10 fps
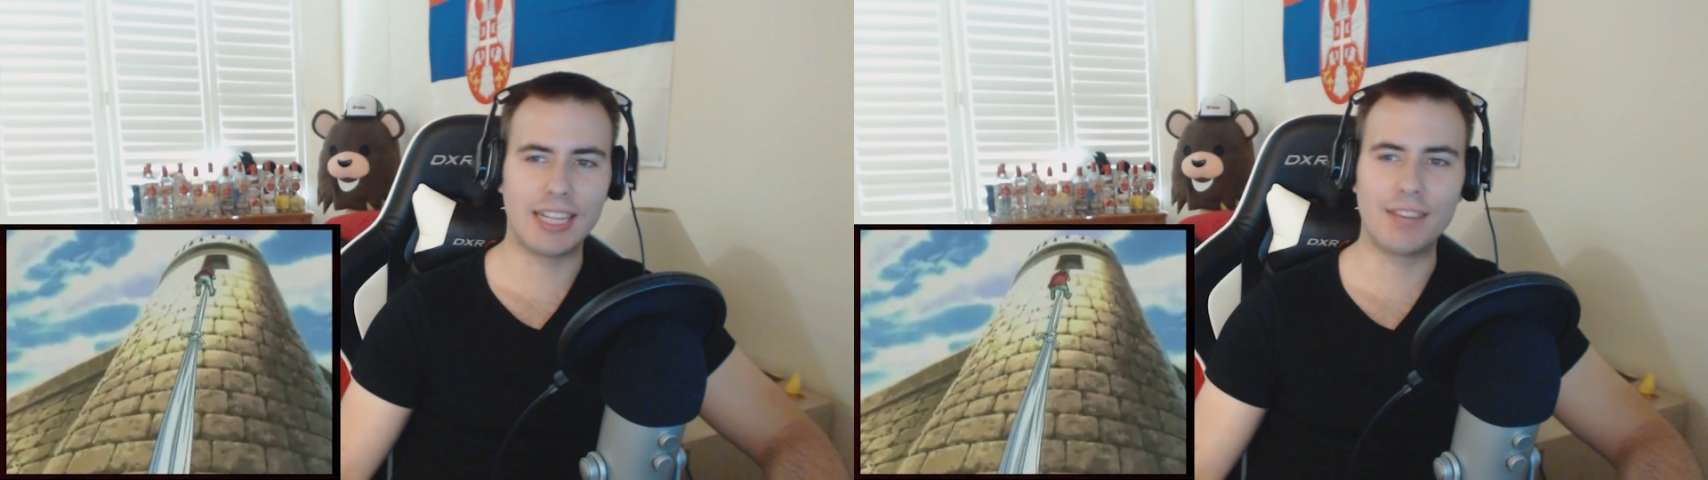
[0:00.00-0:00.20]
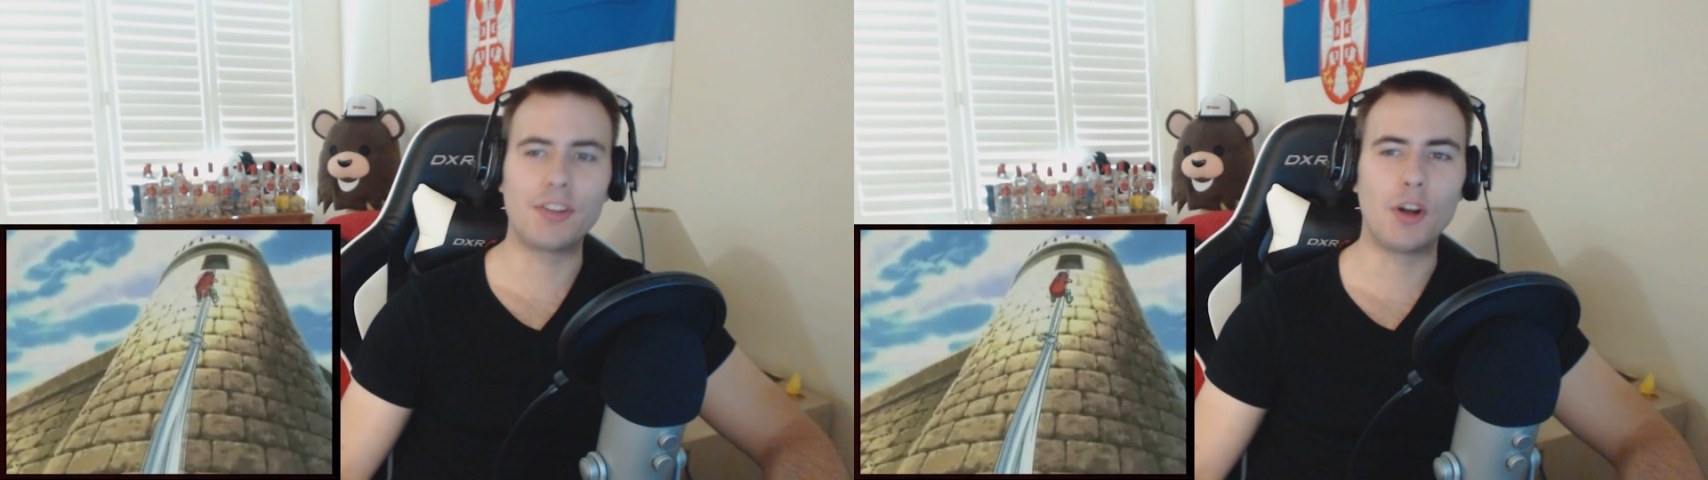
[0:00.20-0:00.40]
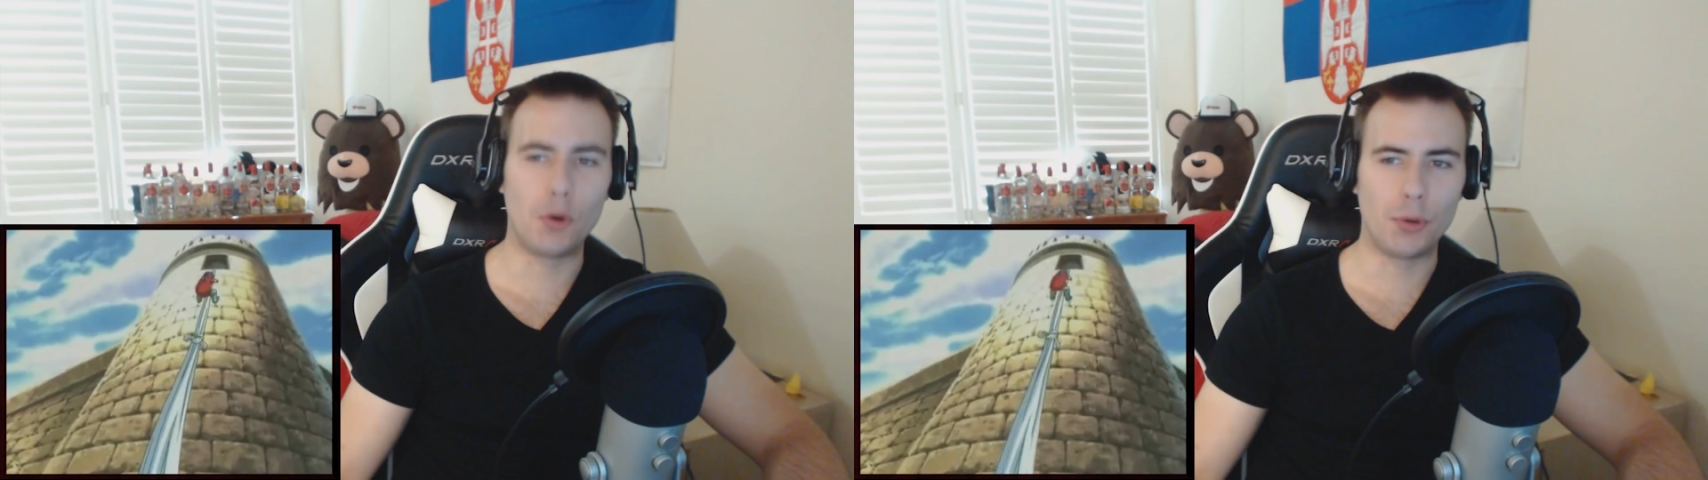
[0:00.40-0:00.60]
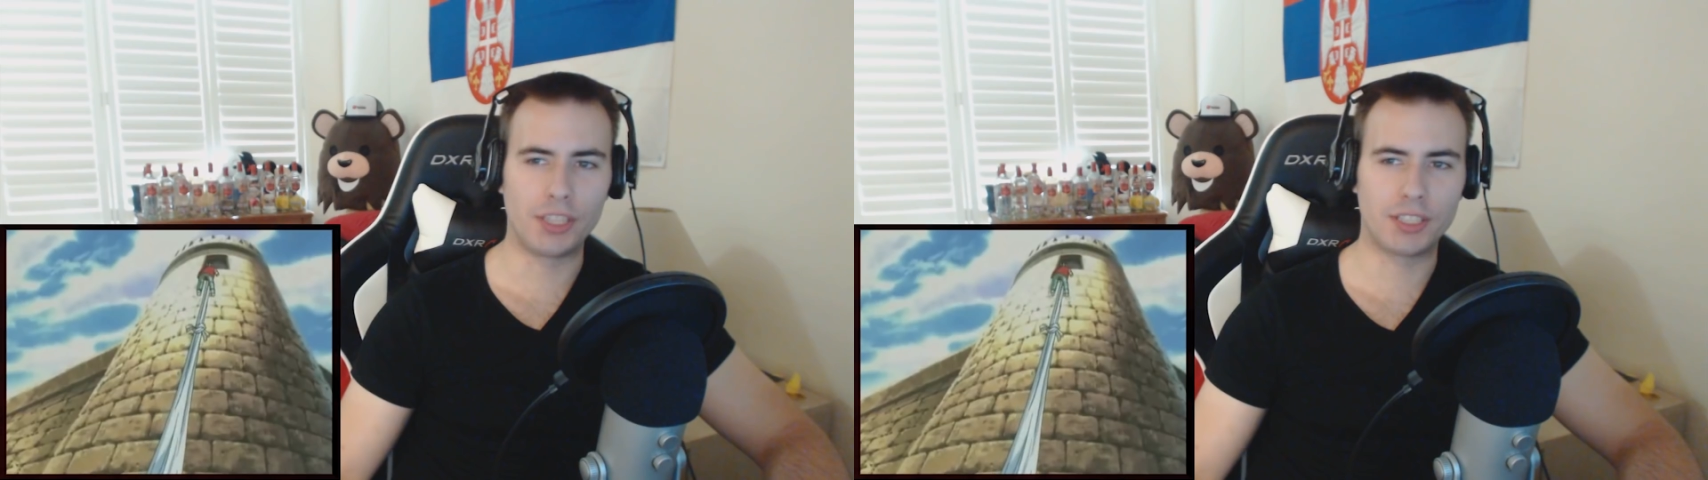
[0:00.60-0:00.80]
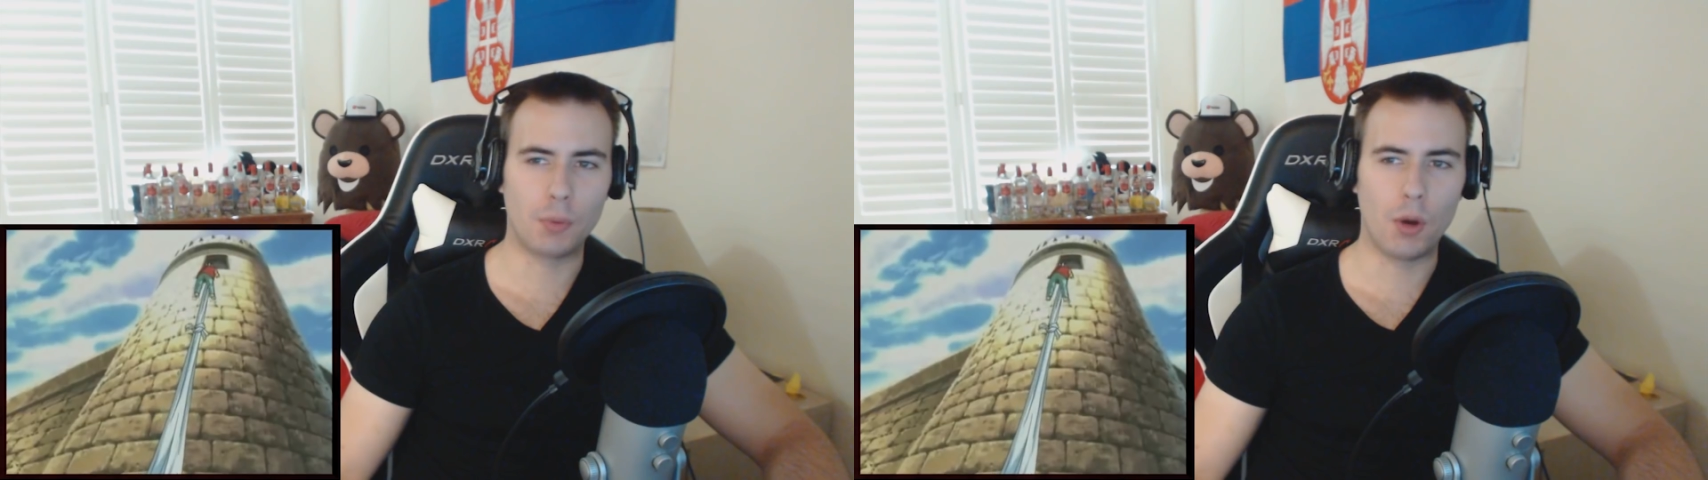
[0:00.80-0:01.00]
didn't even know who
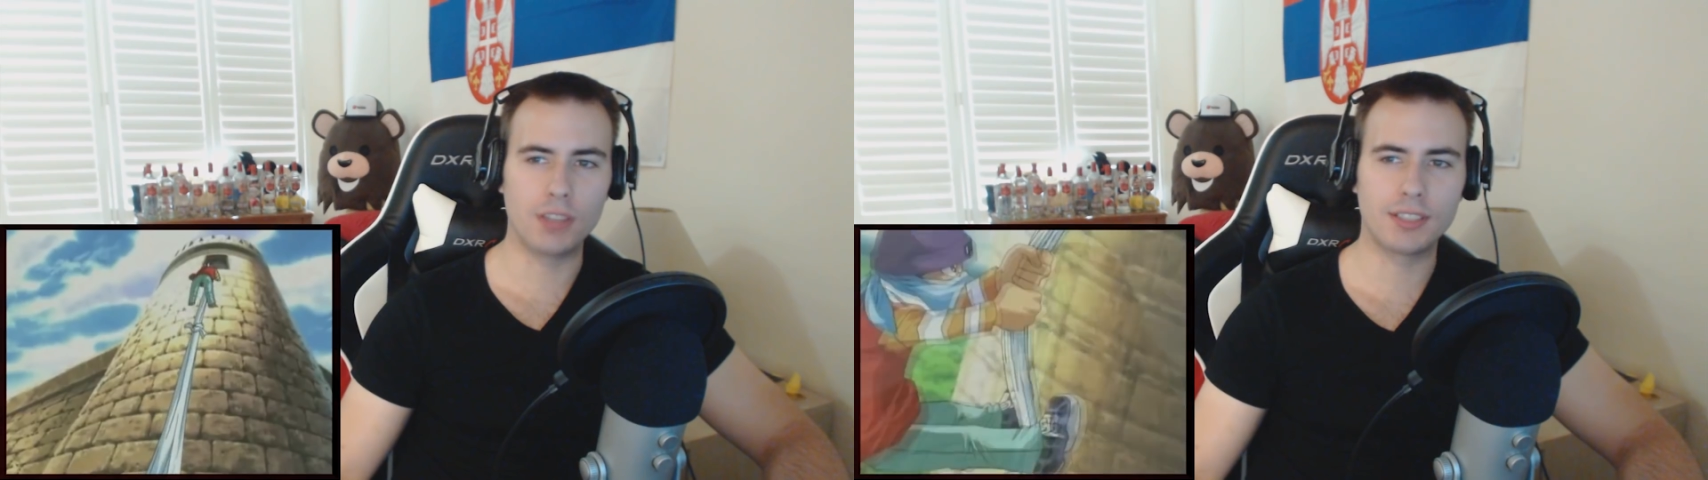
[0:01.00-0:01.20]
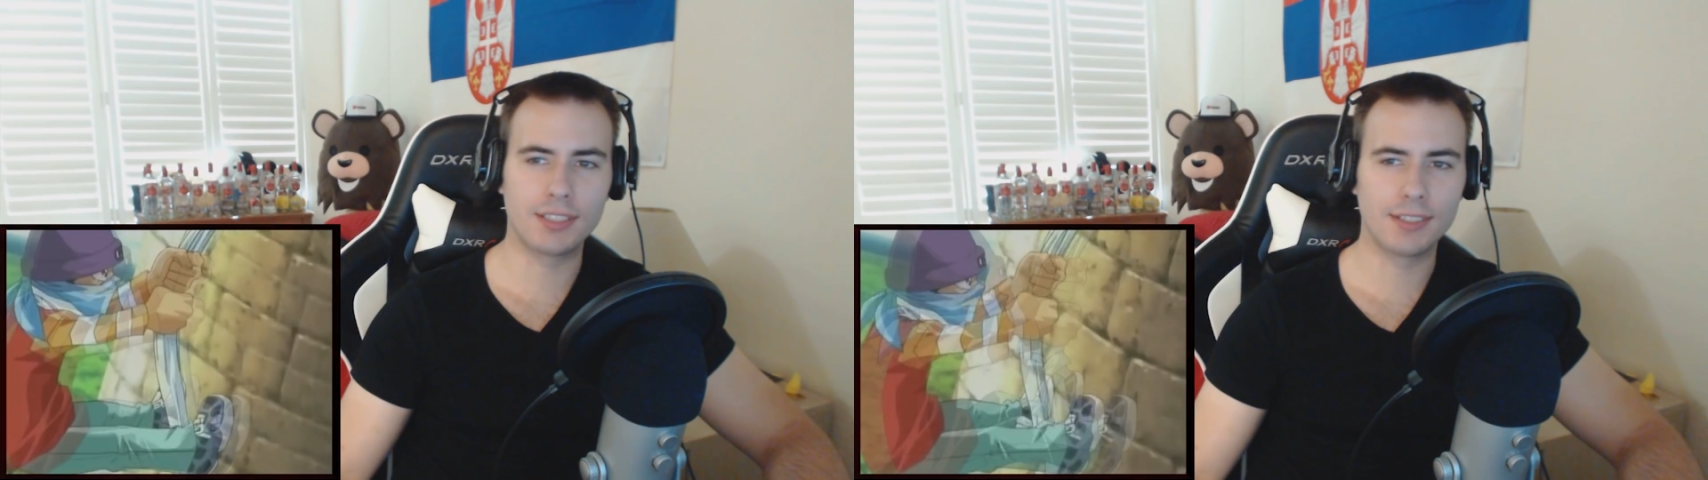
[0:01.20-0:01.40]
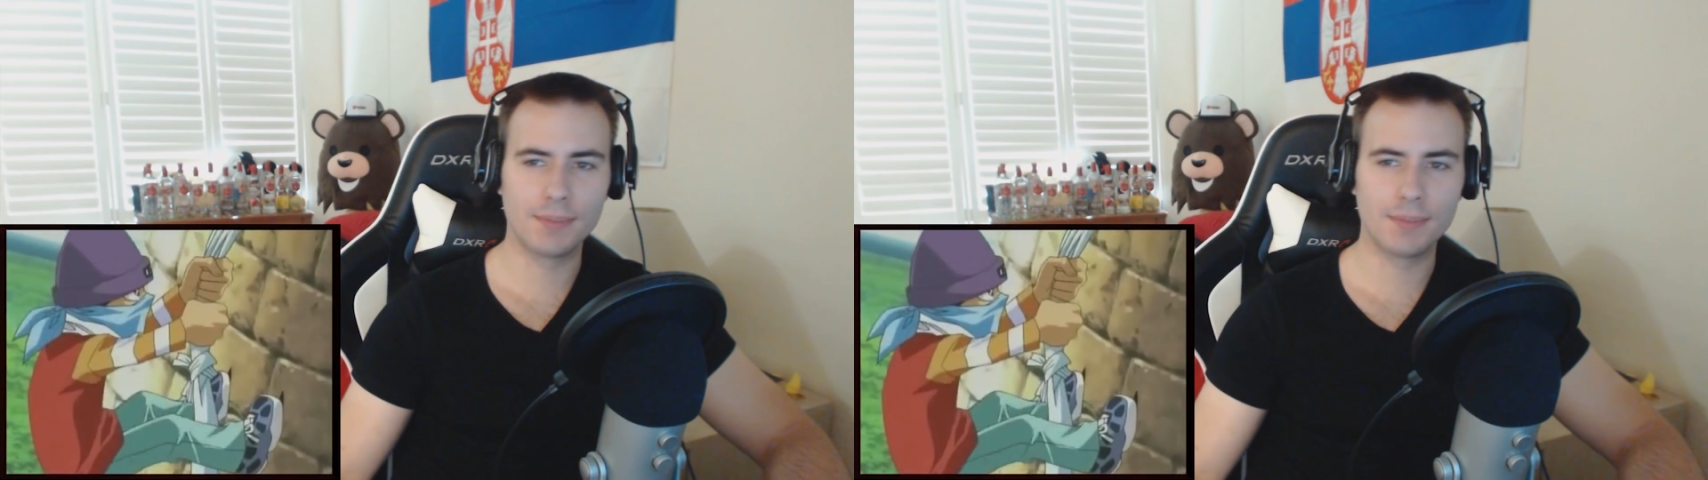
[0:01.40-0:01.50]
this was.